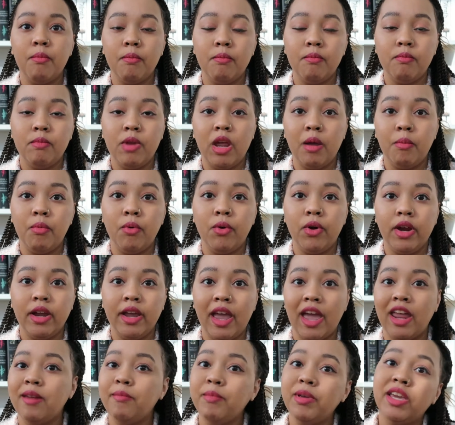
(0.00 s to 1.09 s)
neighboring
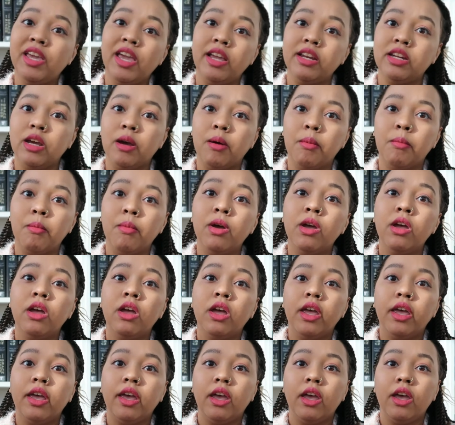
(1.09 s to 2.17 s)
enemy kingdom
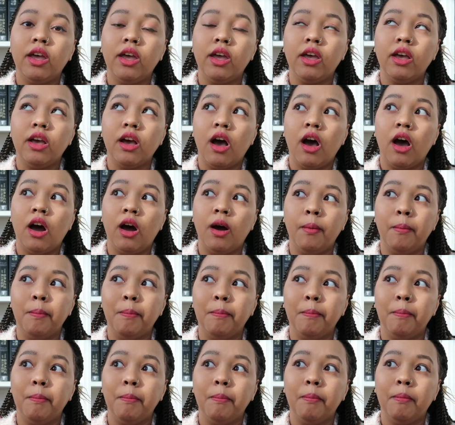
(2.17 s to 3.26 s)

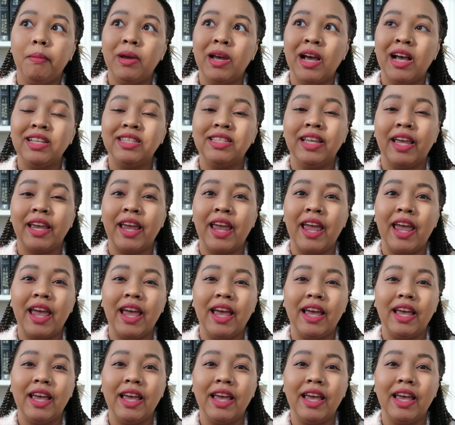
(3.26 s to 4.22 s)
as like